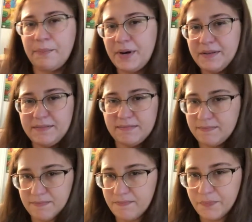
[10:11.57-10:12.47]
but
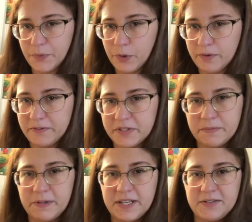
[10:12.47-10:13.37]
all of the
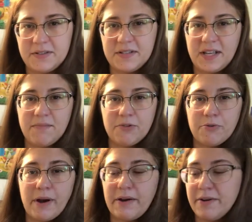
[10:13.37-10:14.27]
supplies are the same
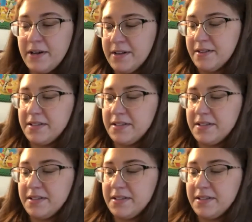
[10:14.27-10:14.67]
throughout.